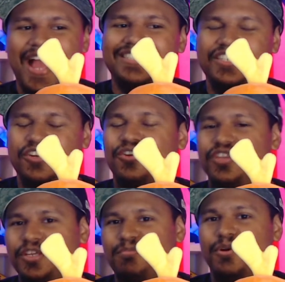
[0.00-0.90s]
as an
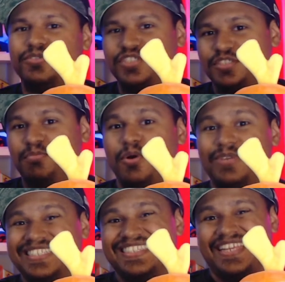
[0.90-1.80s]
early purchase
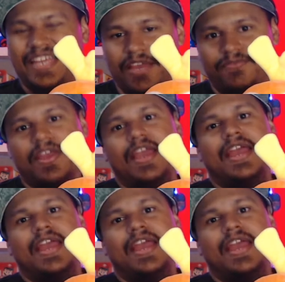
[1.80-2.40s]
bonus gift.